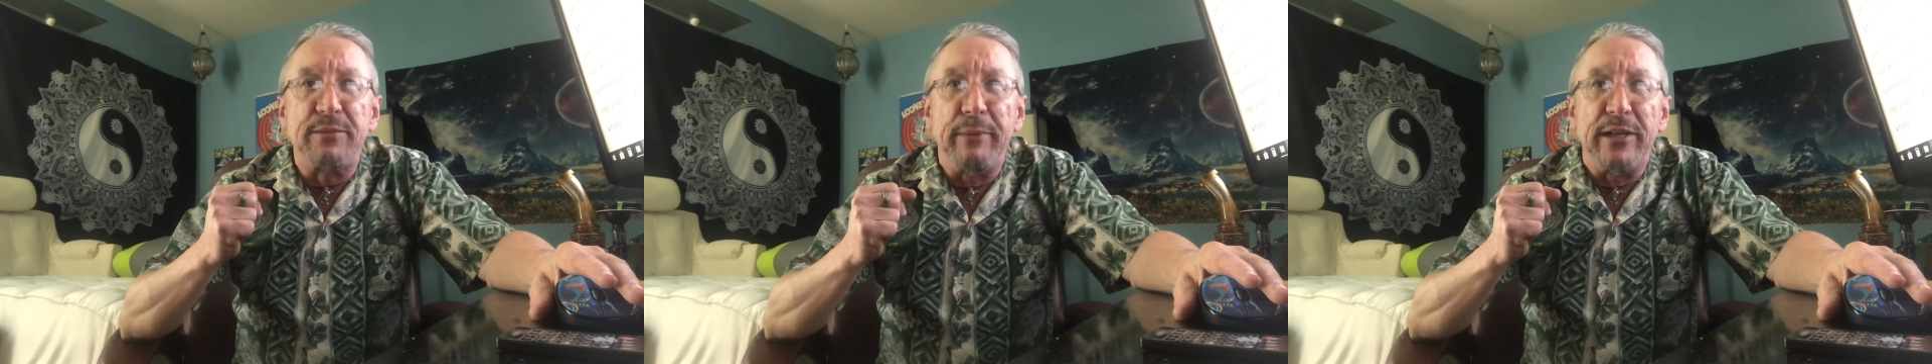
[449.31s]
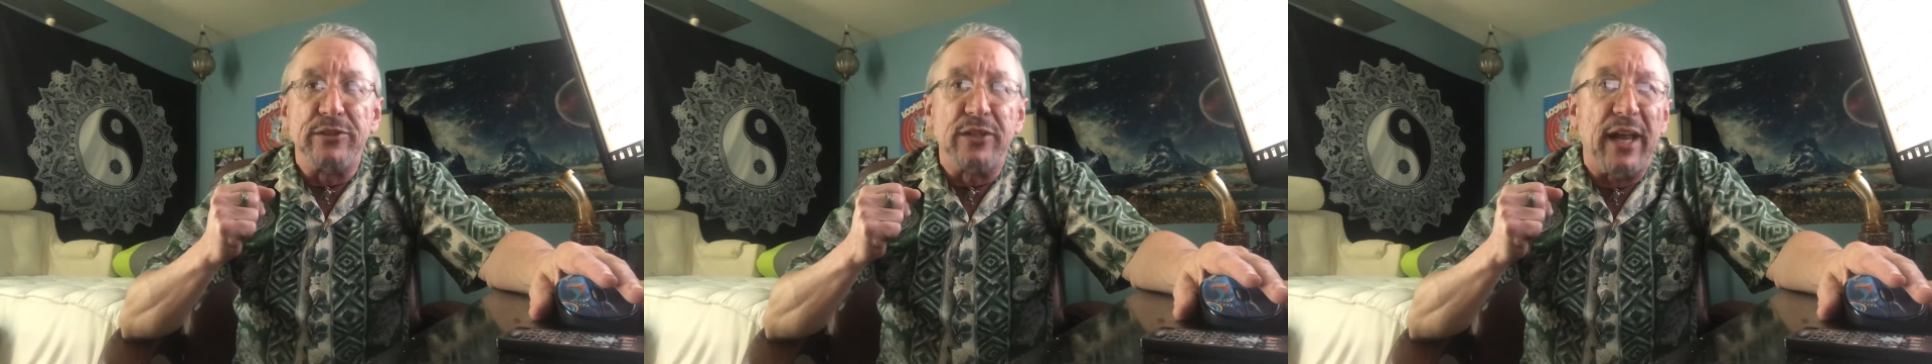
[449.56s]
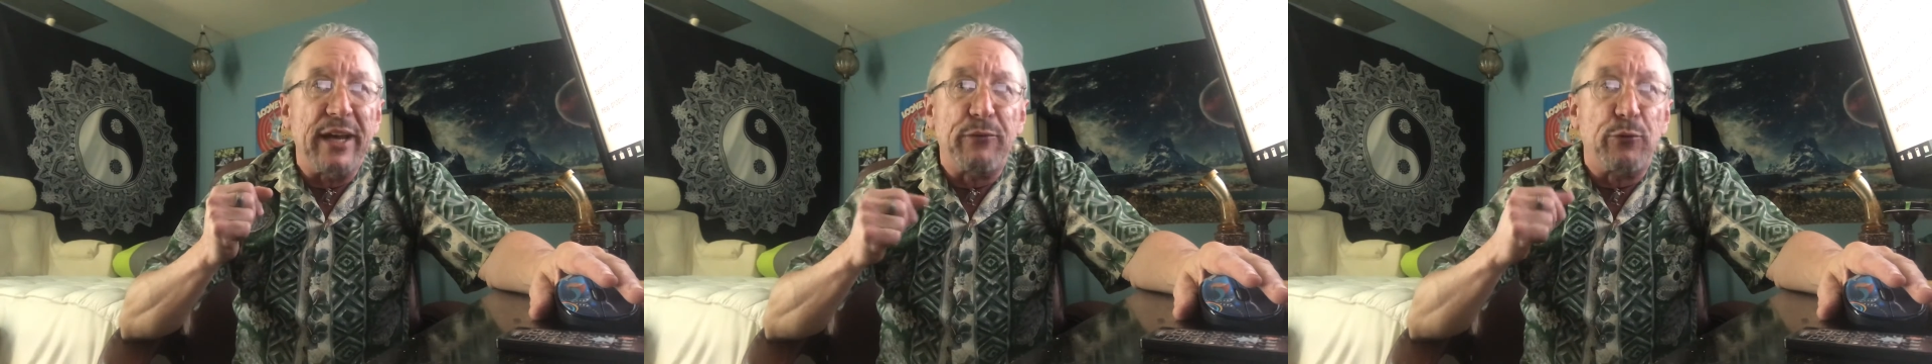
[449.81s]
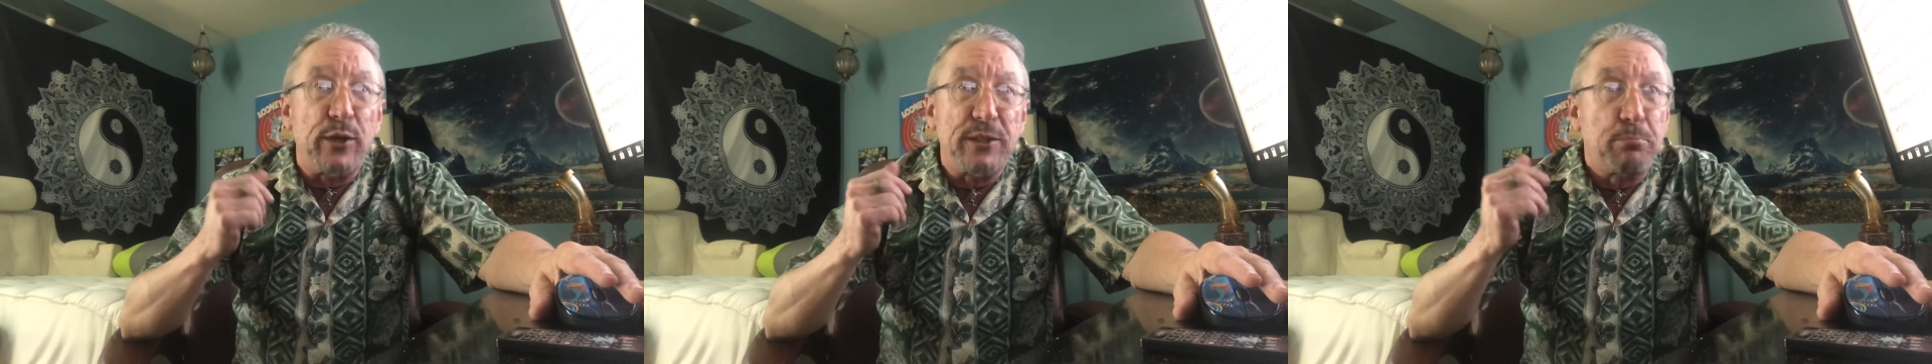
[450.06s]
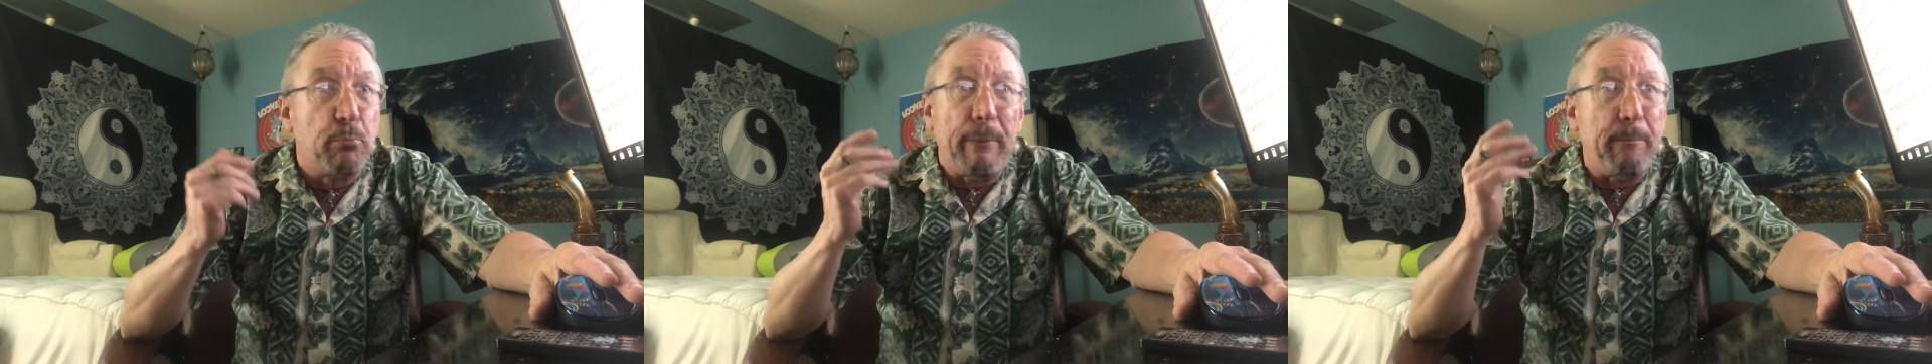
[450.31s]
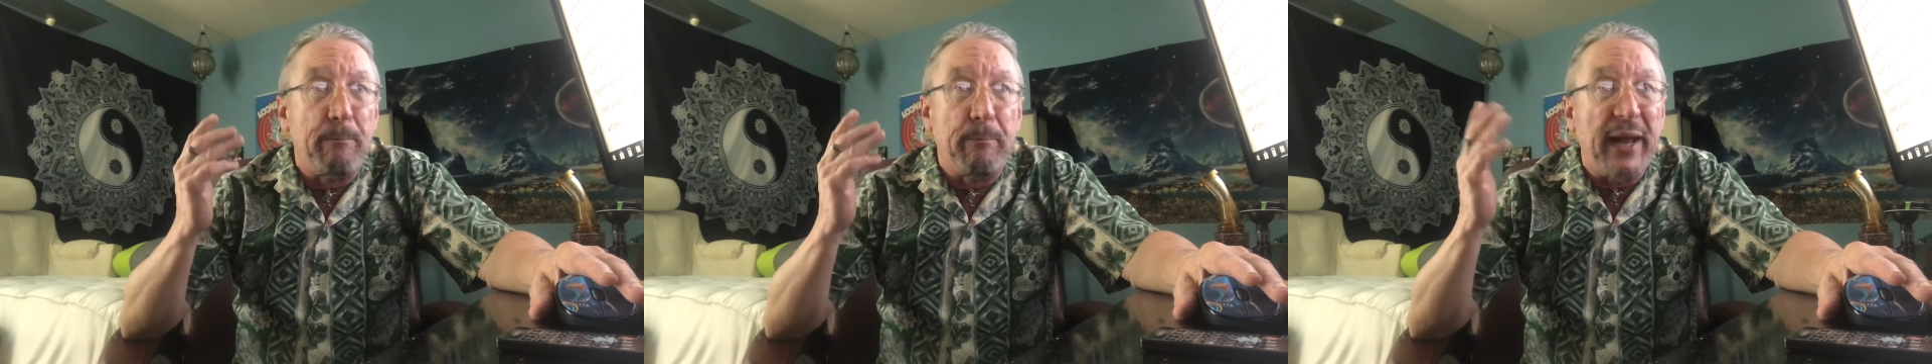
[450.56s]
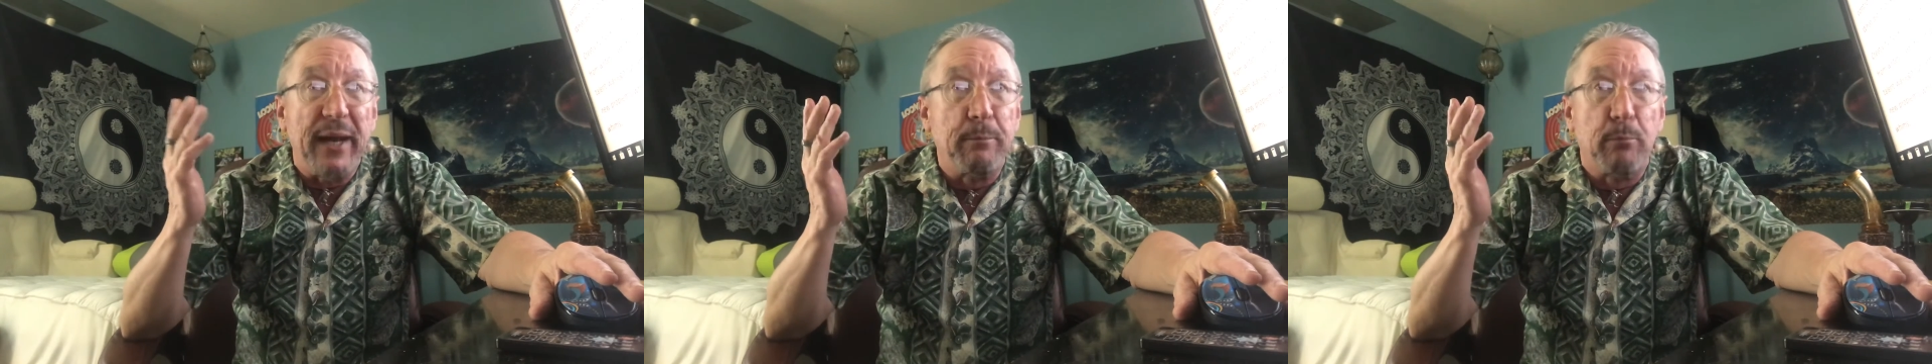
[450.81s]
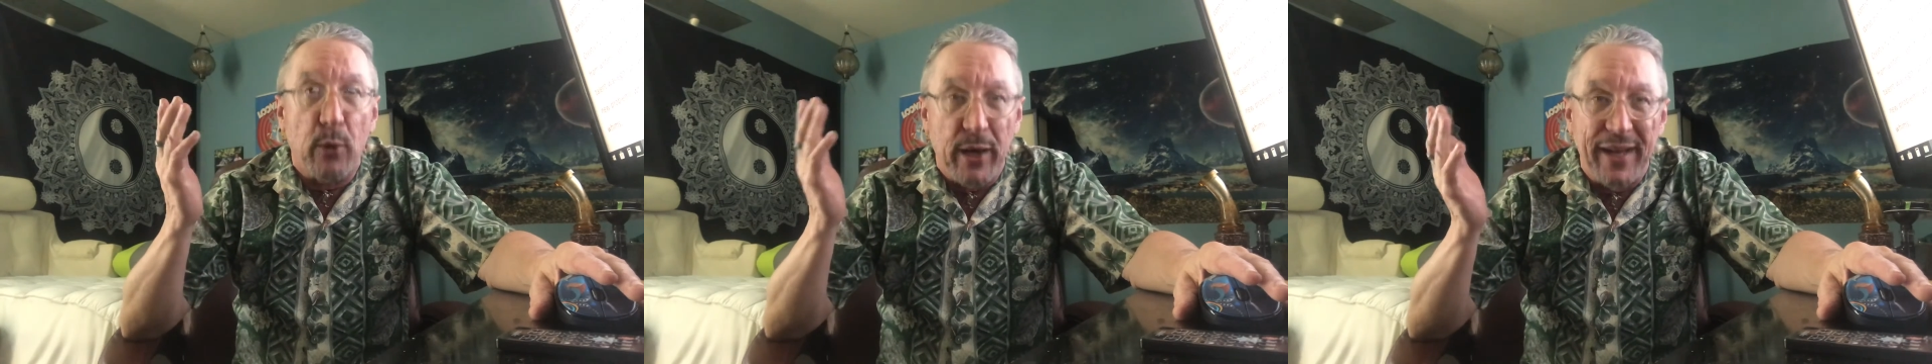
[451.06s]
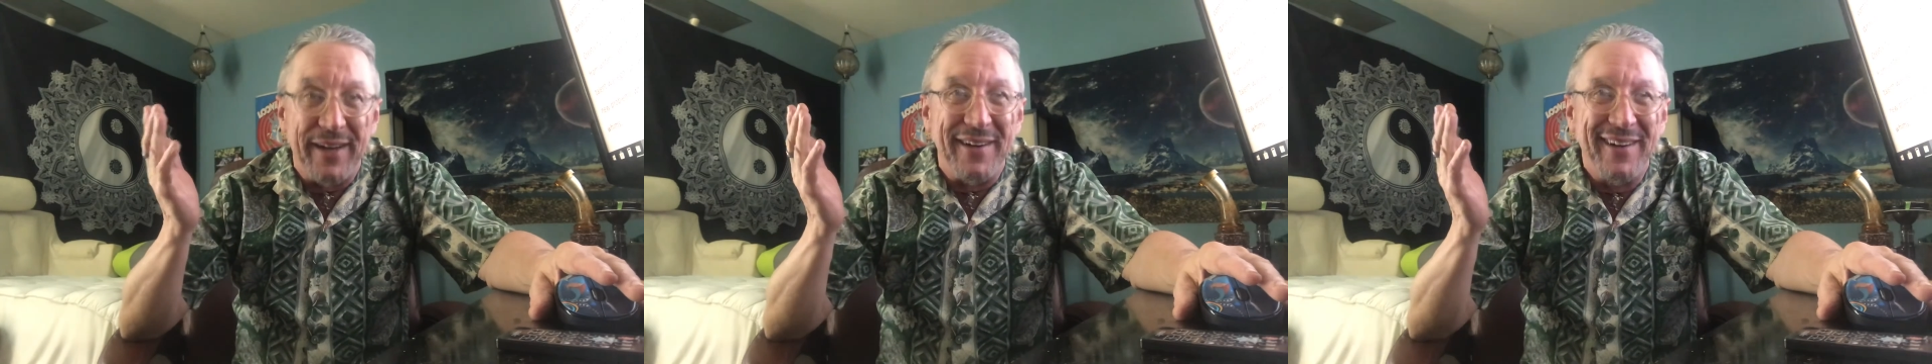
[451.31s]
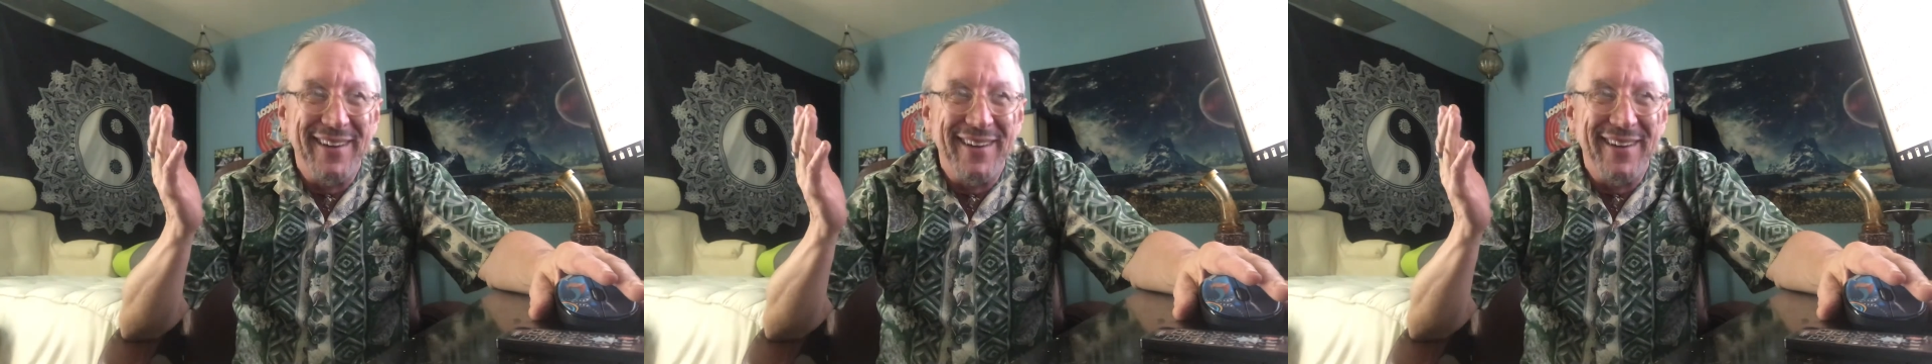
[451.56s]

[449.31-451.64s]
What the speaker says: smells like fresh baked bread.